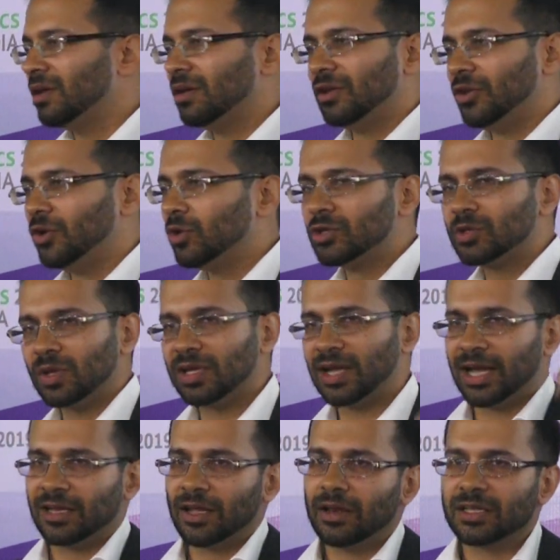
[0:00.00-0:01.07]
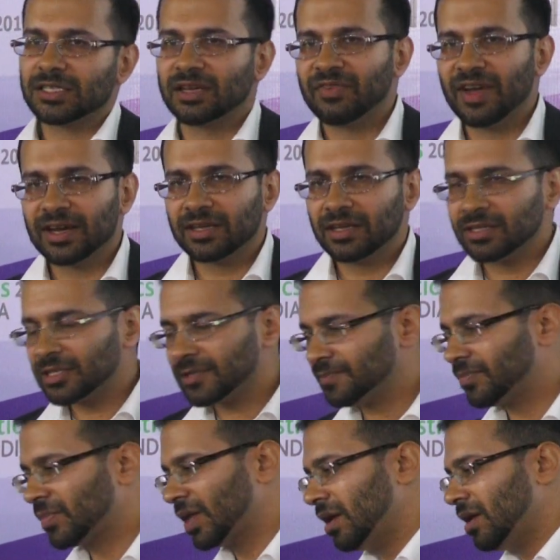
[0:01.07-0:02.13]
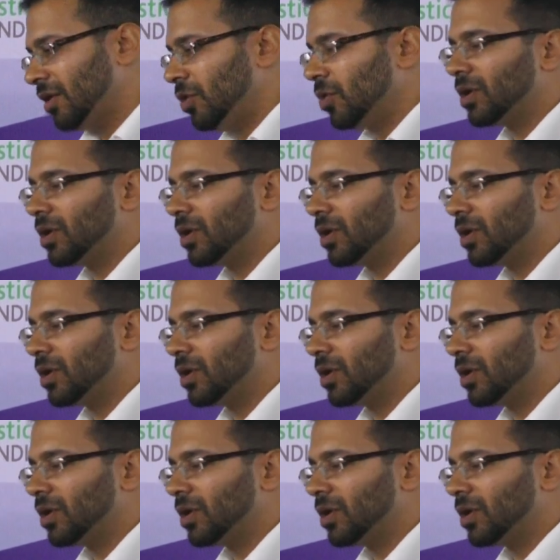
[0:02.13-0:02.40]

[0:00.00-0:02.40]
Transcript: usual cationic surfactants, you